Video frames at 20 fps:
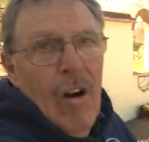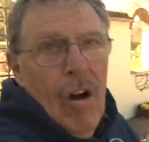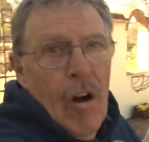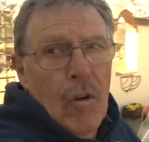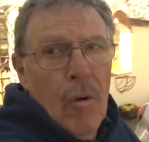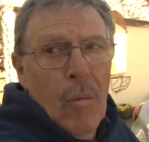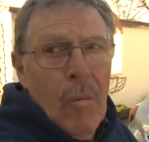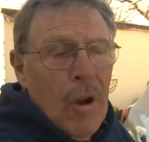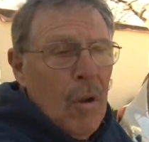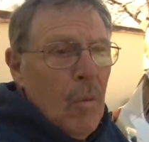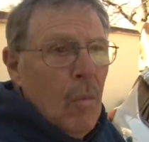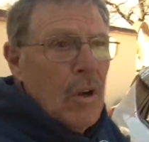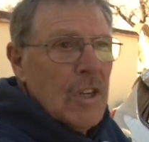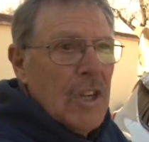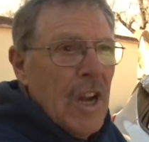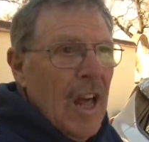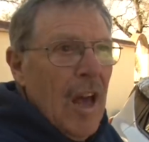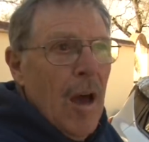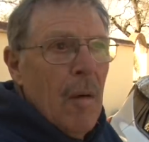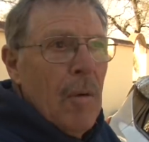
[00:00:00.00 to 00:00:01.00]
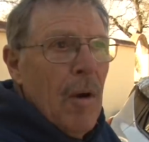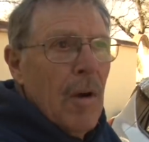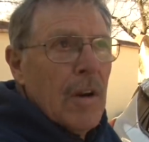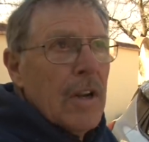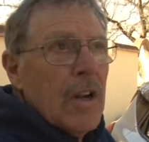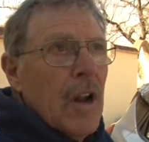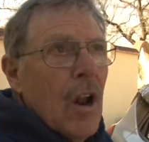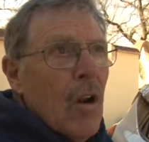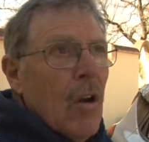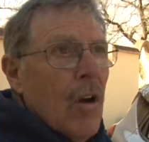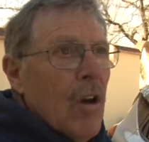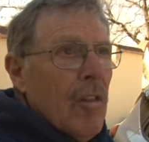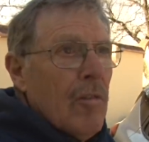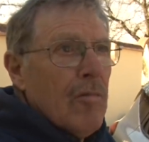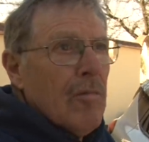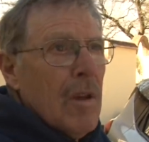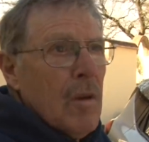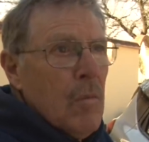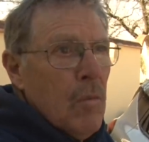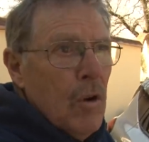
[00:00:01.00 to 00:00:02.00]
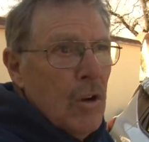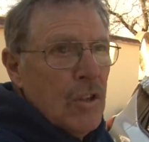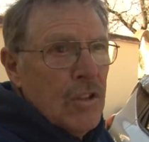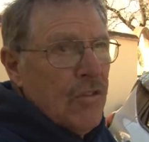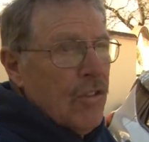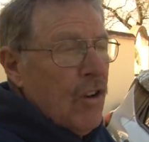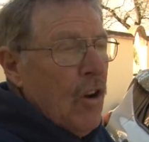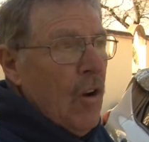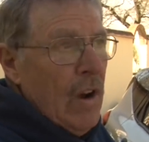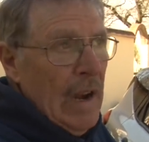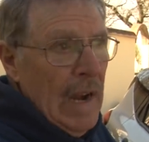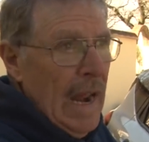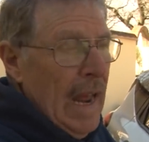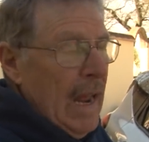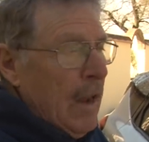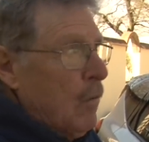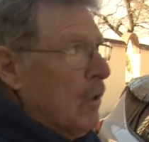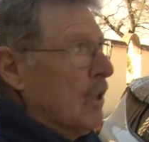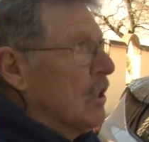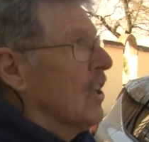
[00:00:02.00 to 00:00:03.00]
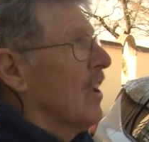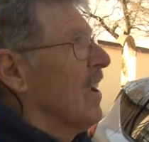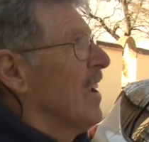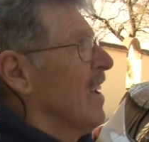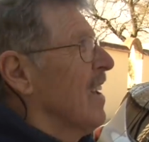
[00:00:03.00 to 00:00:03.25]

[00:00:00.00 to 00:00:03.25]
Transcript: I normally whistle it up. I only know like 3 words of kite language.